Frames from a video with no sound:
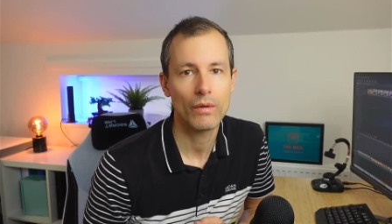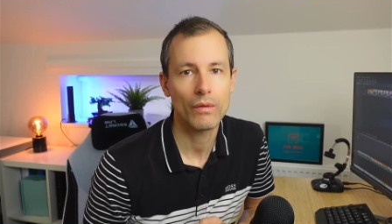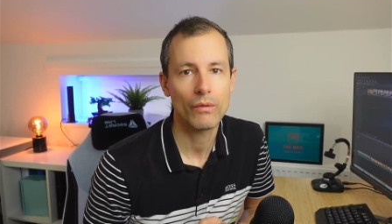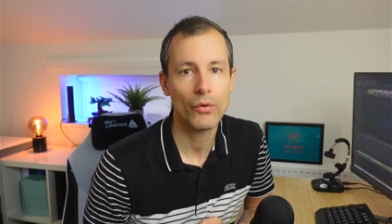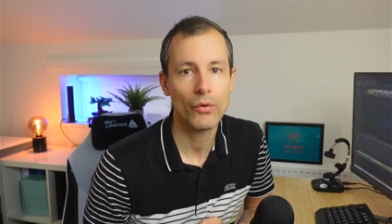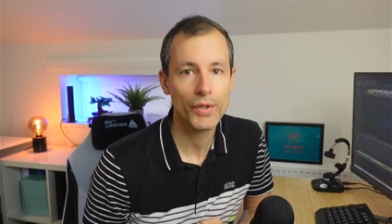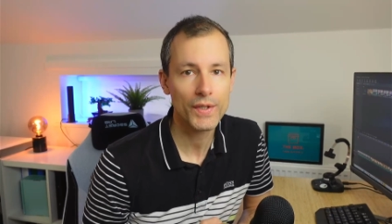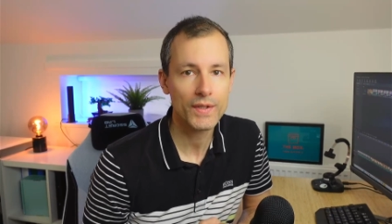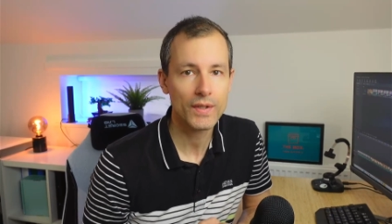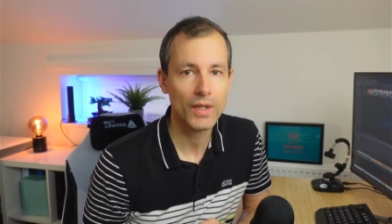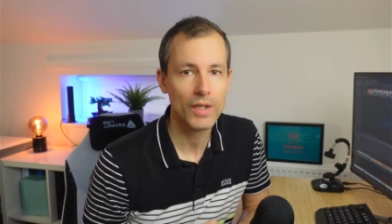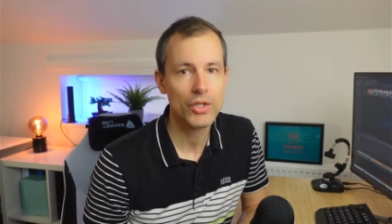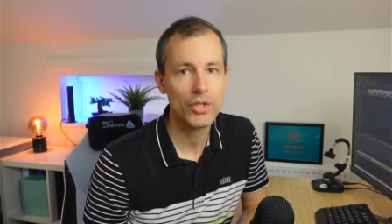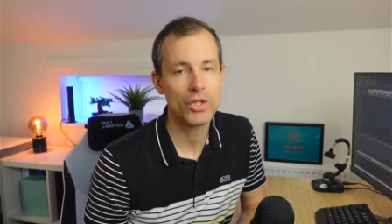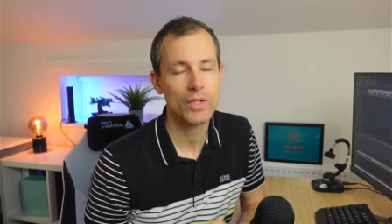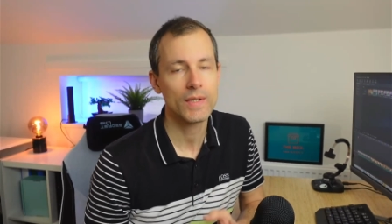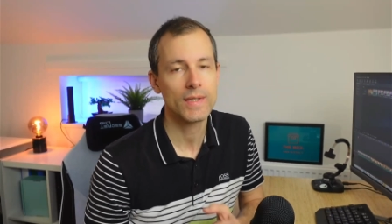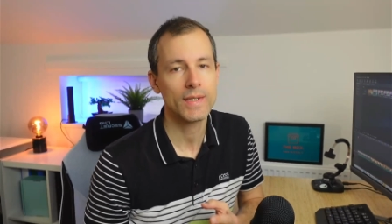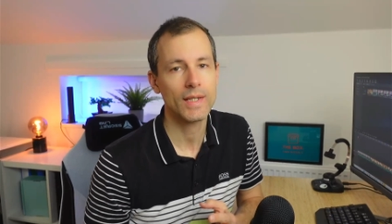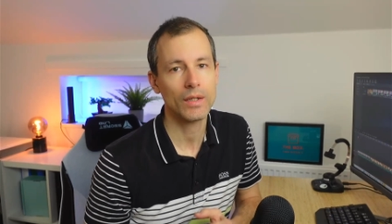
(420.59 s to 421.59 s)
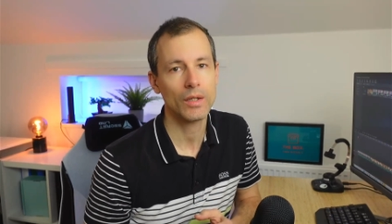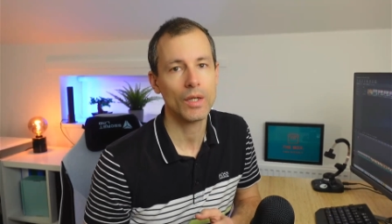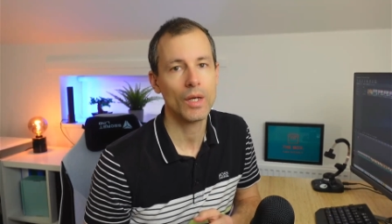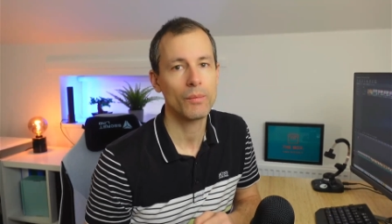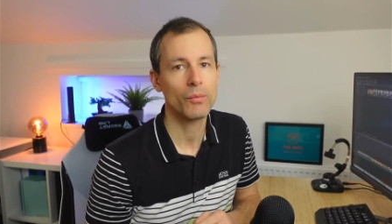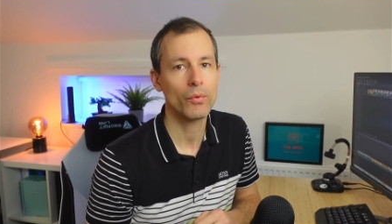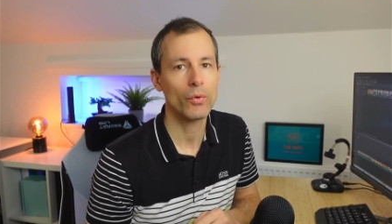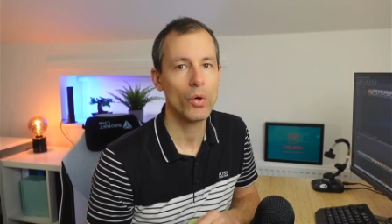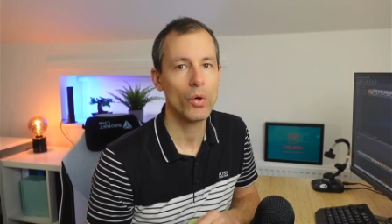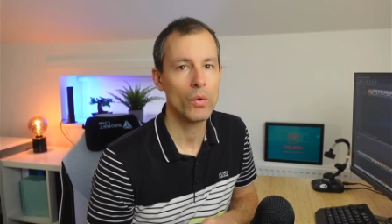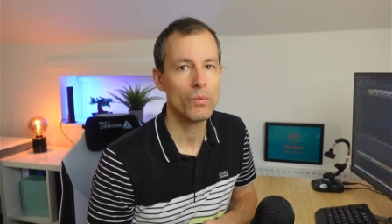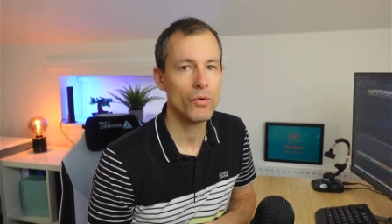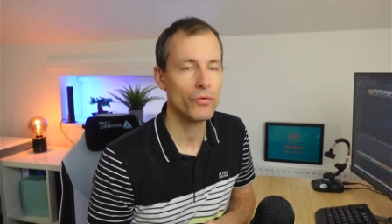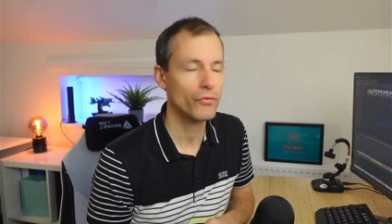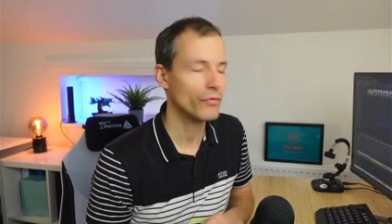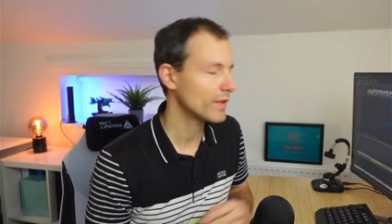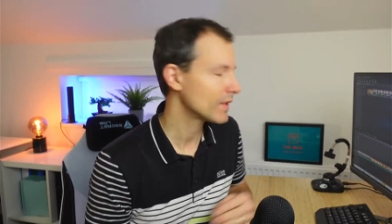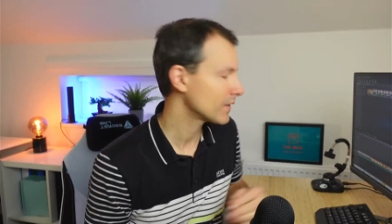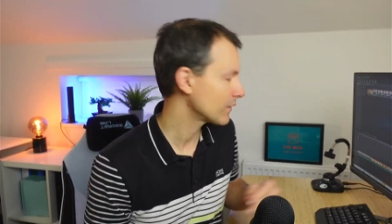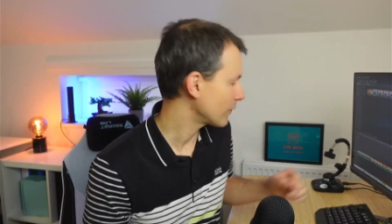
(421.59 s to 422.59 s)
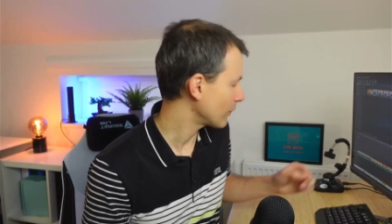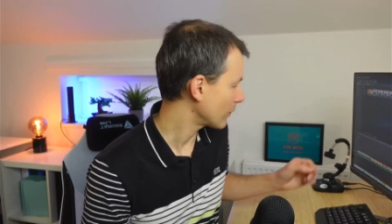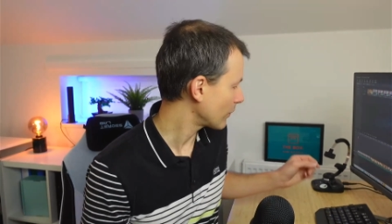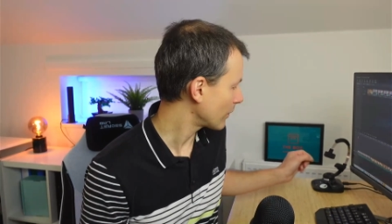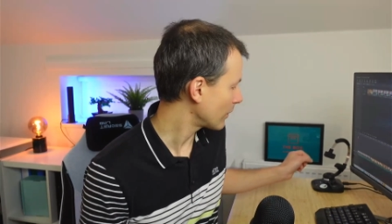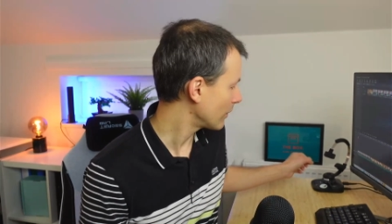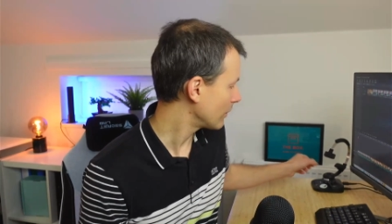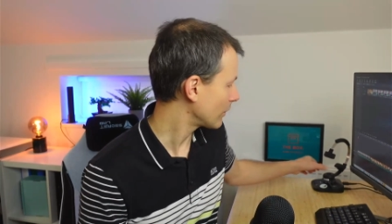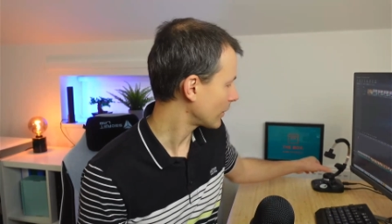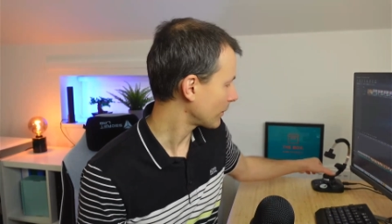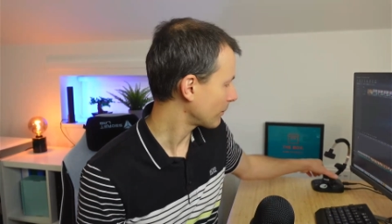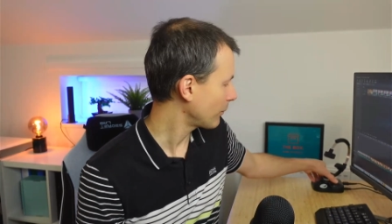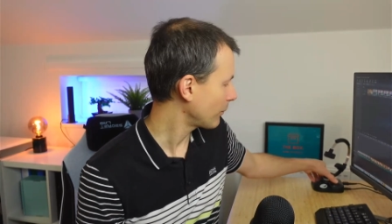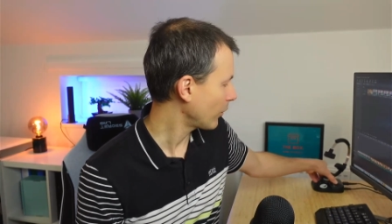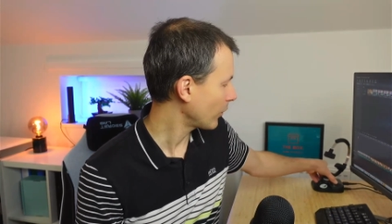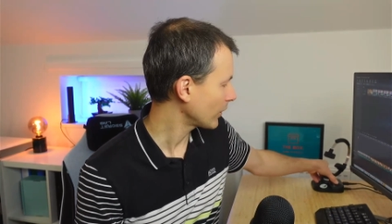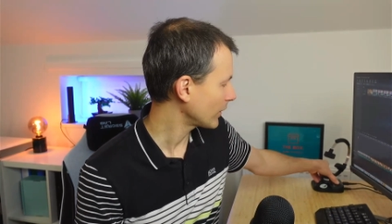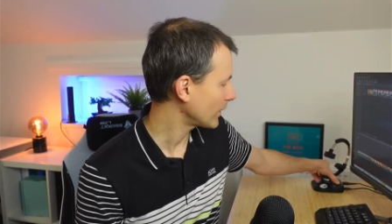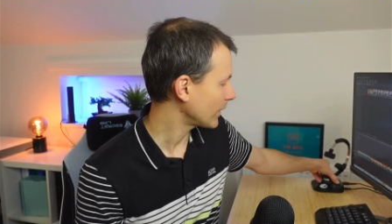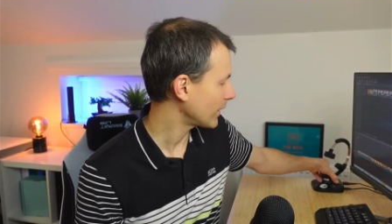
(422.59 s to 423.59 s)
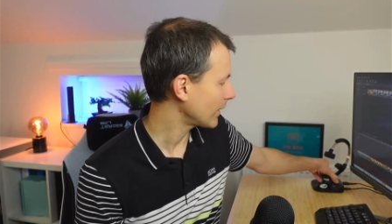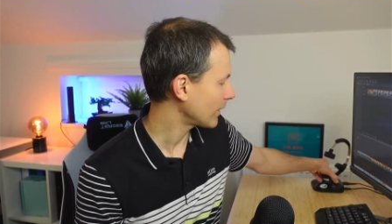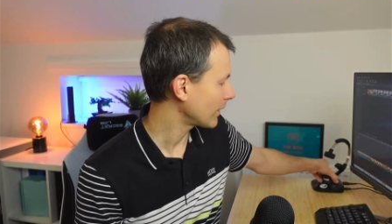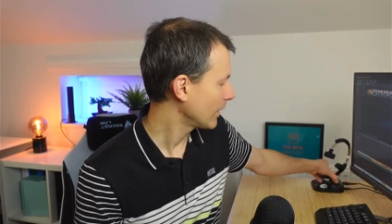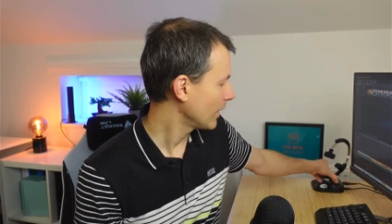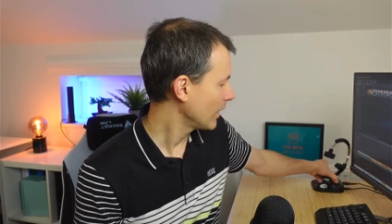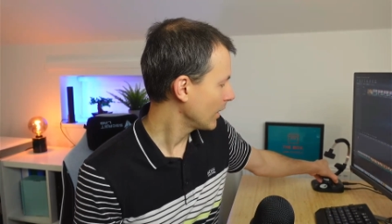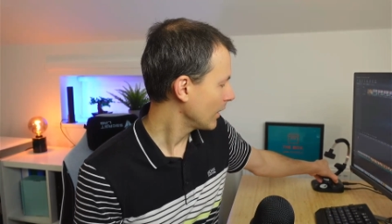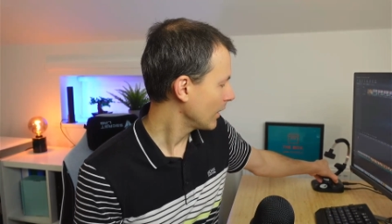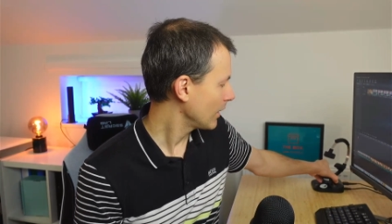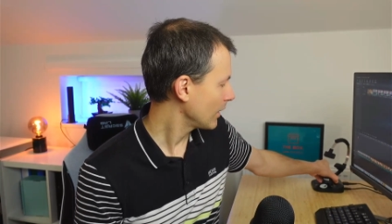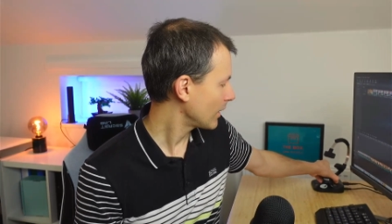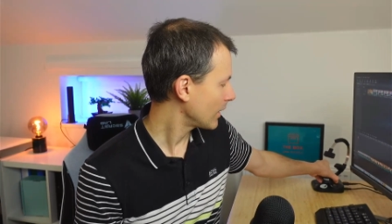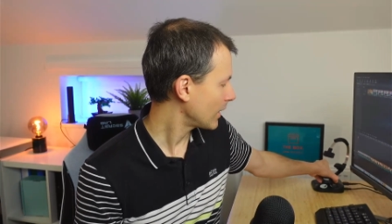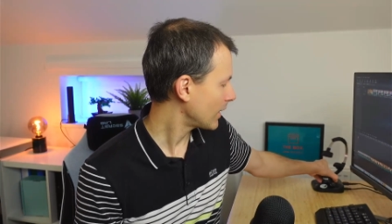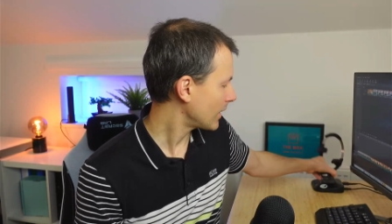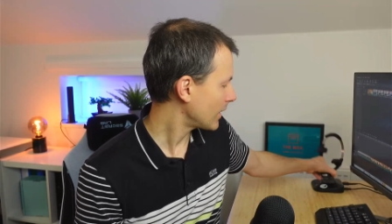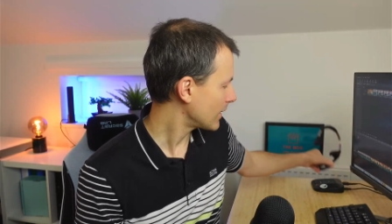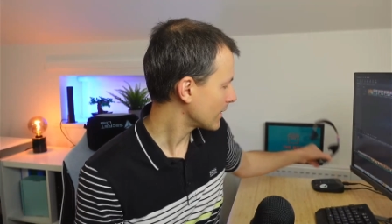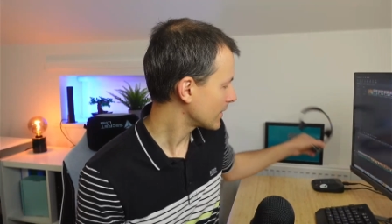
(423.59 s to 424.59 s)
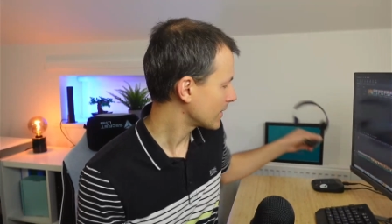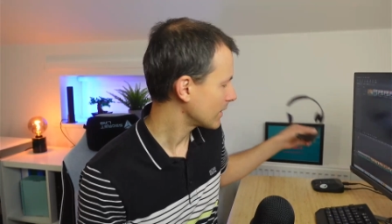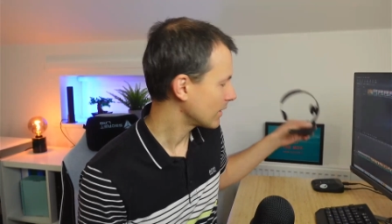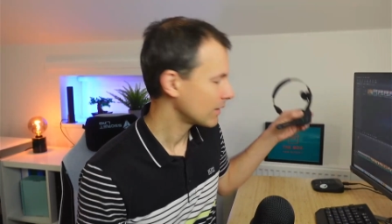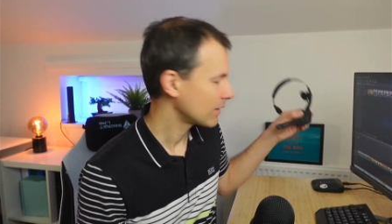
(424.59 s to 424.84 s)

workstation setup or home office for reporting is